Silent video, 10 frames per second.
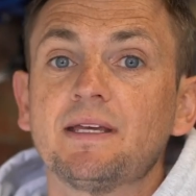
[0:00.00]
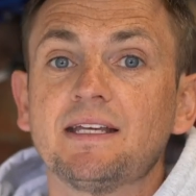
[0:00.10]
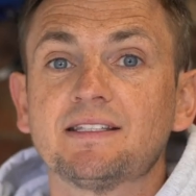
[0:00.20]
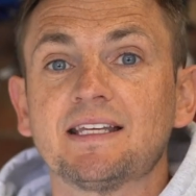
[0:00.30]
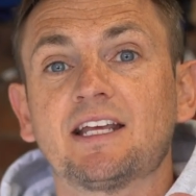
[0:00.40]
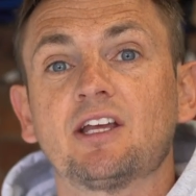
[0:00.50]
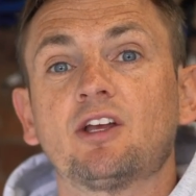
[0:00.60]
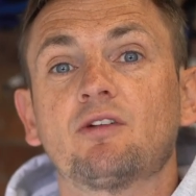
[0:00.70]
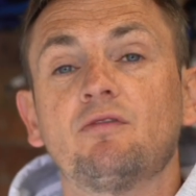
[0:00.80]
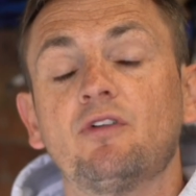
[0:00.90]
means it can
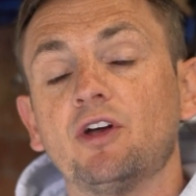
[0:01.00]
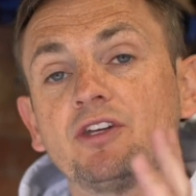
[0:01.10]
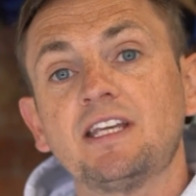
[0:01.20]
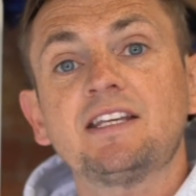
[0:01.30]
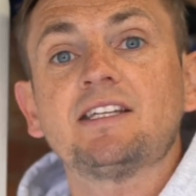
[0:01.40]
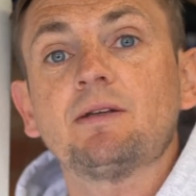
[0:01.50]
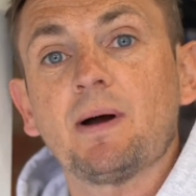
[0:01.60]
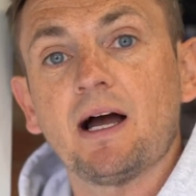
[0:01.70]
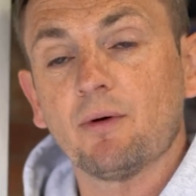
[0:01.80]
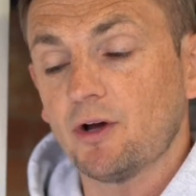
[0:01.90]
convert D C
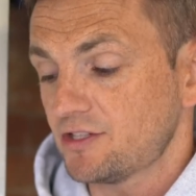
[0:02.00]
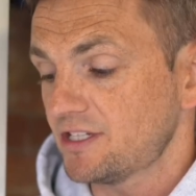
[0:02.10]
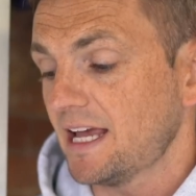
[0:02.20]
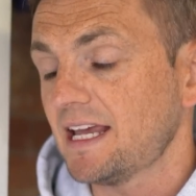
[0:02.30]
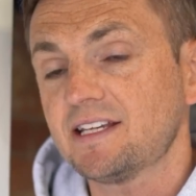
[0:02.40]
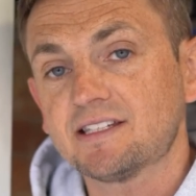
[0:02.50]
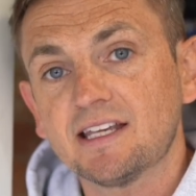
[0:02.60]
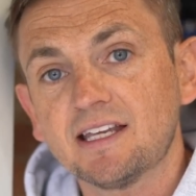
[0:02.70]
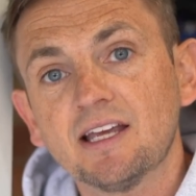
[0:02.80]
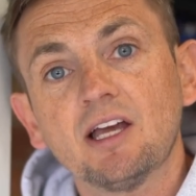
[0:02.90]
power to A
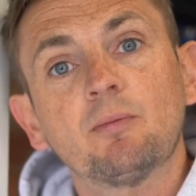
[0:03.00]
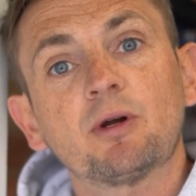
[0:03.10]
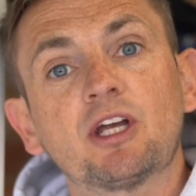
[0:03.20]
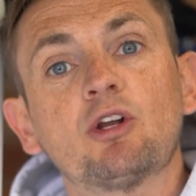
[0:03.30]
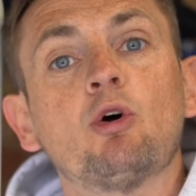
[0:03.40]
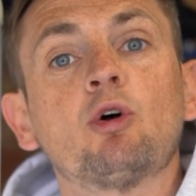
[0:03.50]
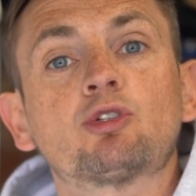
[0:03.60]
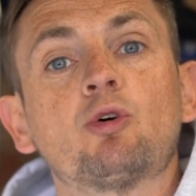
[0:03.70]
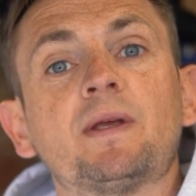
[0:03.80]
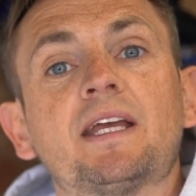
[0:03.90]
C, but it can
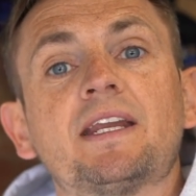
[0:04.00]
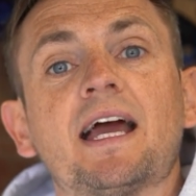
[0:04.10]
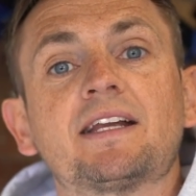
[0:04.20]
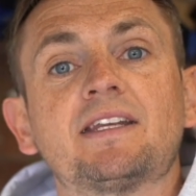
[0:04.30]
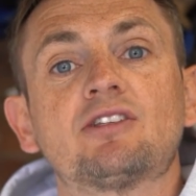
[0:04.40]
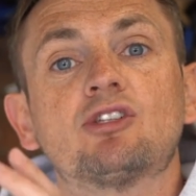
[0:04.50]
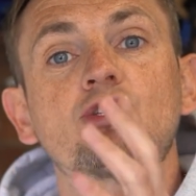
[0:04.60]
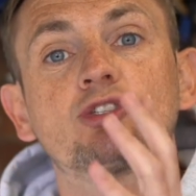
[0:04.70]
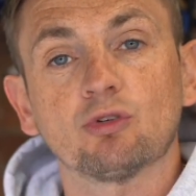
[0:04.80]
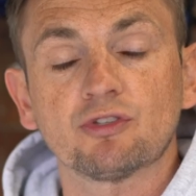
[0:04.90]
also be connected to
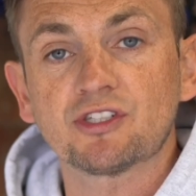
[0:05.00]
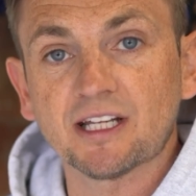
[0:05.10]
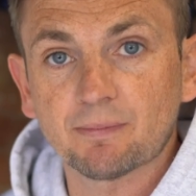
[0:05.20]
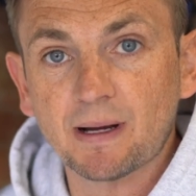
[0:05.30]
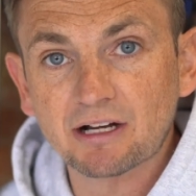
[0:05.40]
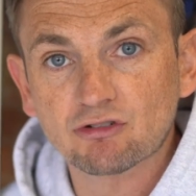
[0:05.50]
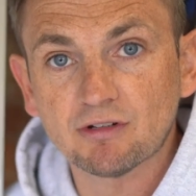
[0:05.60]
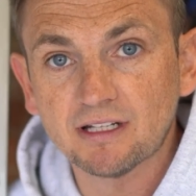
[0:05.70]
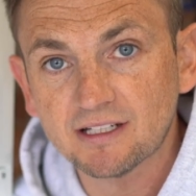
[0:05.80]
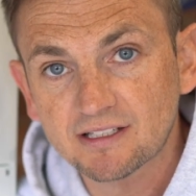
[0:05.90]
Sunsynk
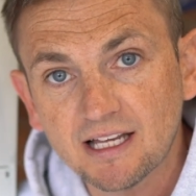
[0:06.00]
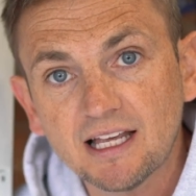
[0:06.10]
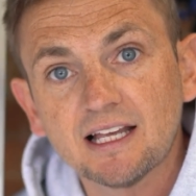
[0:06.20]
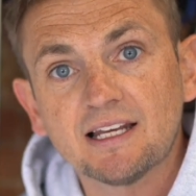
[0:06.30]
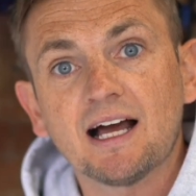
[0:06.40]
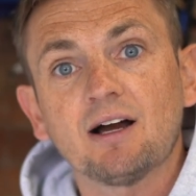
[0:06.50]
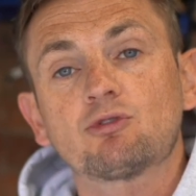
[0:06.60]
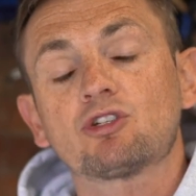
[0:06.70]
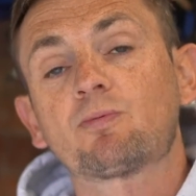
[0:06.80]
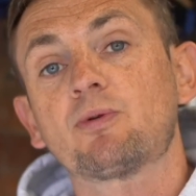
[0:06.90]
batteries. Now,
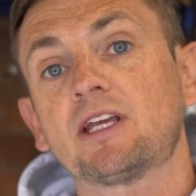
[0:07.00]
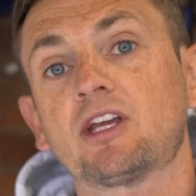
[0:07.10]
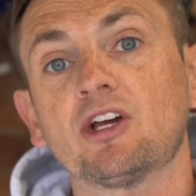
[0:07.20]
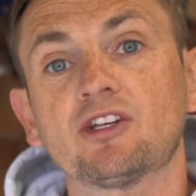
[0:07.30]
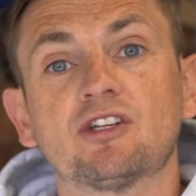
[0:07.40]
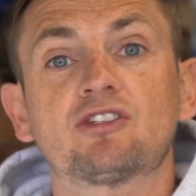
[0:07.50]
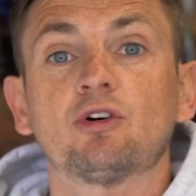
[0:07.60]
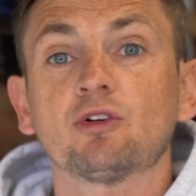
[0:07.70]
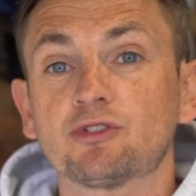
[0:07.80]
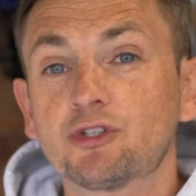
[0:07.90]
just a precursor to
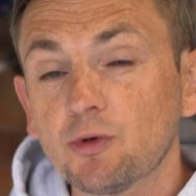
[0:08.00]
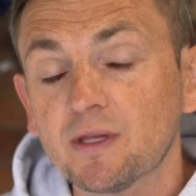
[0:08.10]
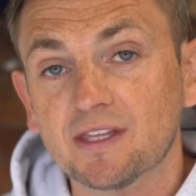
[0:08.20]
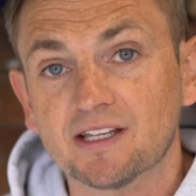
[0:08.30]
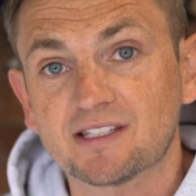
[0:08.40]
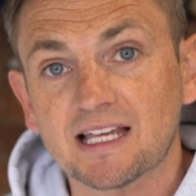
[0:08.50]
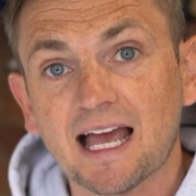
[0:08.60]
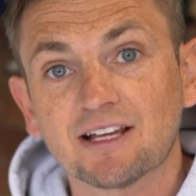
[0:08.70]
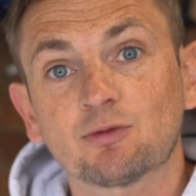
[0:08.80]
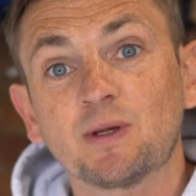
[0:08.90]
us doing this
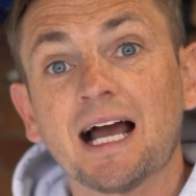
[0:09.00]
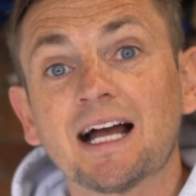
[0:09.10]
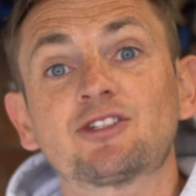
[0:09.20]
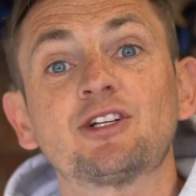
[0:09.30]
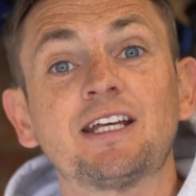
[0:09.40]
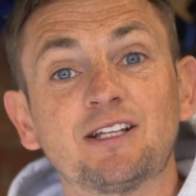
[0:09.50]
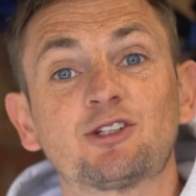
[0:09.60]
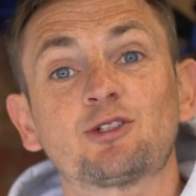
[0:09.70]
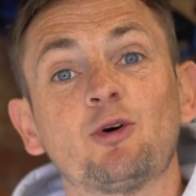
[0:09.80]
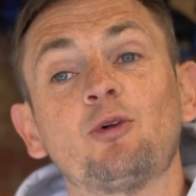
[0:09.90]
test, we actually
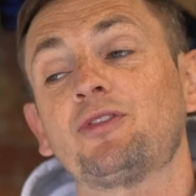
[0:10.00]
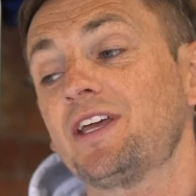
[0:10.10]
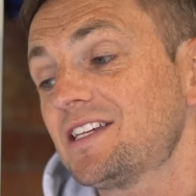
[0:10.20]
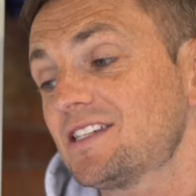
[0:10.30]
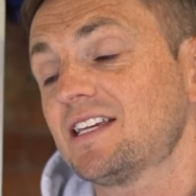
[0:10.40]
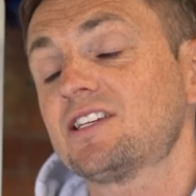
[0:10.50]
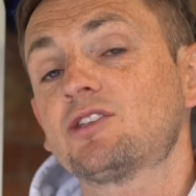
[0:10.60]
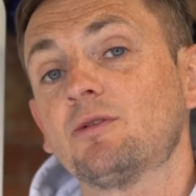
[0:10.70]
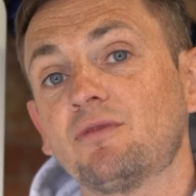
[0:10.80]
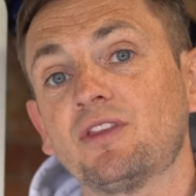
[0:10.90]
installed this
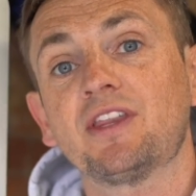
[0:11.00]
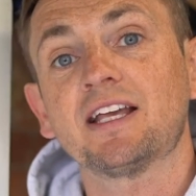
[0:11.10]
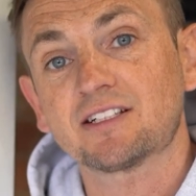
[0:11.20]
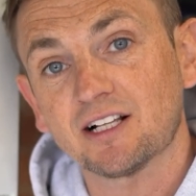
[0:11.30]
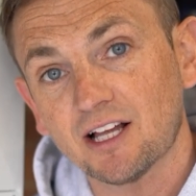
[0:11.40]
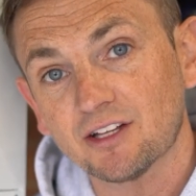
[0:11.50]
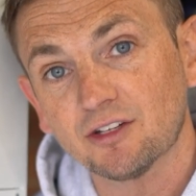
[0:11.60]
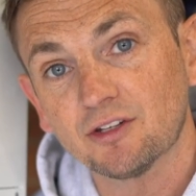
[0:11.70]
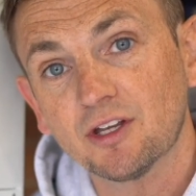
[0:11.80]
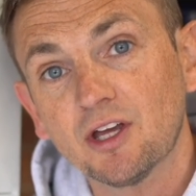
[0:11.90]
system for this
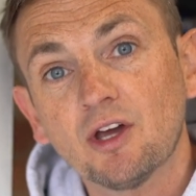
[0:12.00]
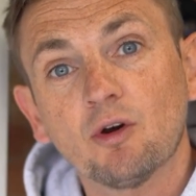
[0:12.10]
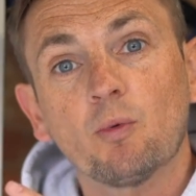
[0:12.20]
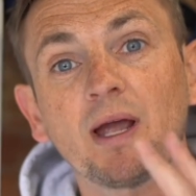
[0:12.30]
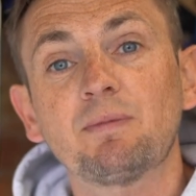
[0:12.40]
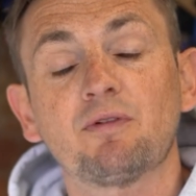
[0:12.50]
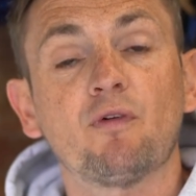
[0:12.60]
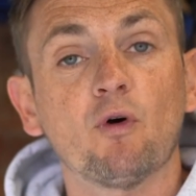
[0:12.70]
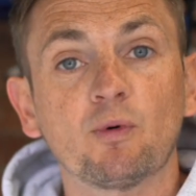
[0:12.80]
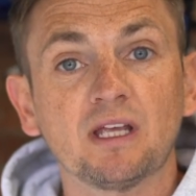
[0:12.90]
client way
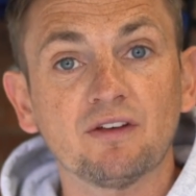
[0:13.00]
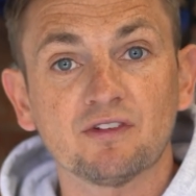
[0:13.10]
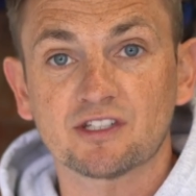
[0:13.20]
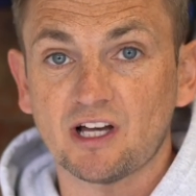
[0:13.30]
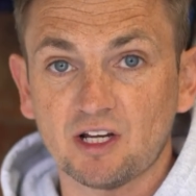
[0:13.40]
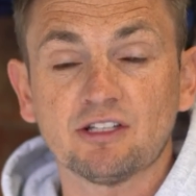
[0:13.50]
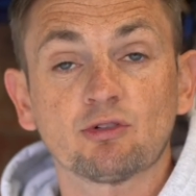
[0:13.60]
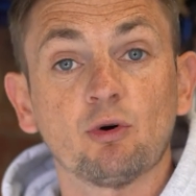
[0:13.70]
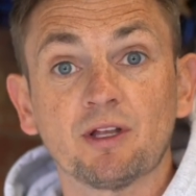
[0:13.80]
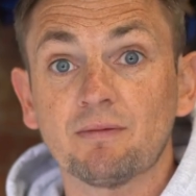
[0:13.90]
before we even started
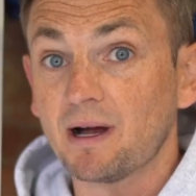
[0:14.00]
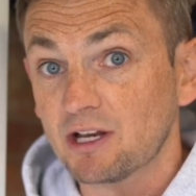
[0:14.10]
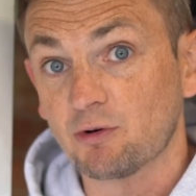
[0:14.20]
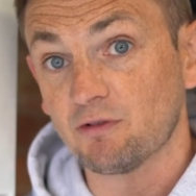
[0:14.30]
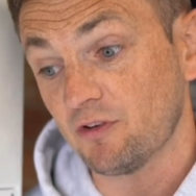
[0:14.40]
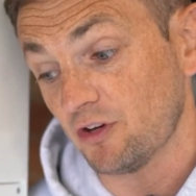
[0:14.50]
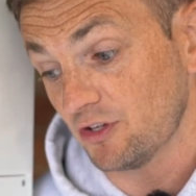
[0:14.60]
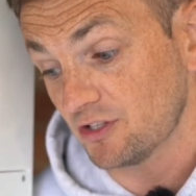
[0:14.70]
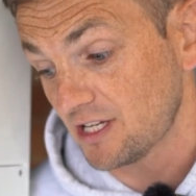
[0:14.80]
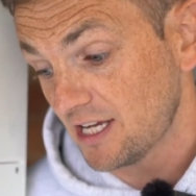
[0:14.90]
installing
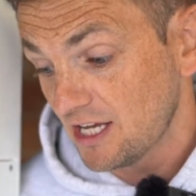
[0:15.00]
microinverters.